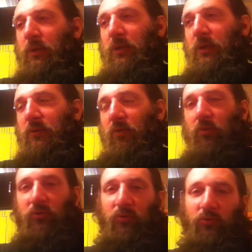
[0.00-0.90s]
and in the
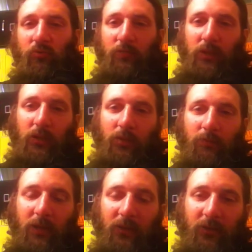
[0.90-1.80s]
whole social media
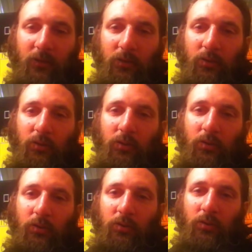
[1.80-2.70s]
mess,
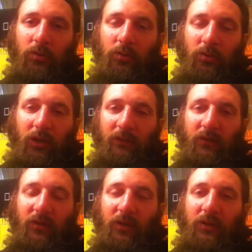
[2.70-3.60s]
you have
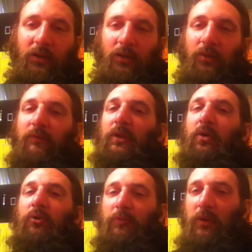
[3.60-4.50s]
this idea of the
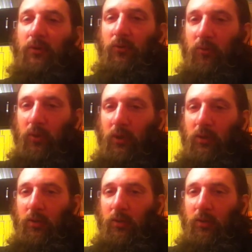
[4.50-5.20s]
ultimate authority,